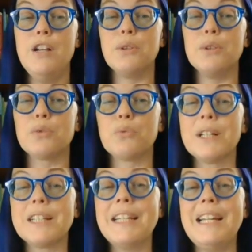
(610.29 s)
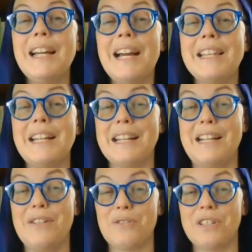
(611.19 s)
So it's really, I think,
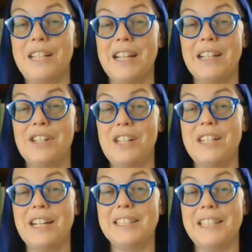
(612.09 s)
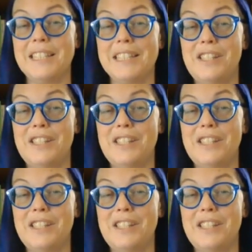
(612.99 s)
interesting that she does this,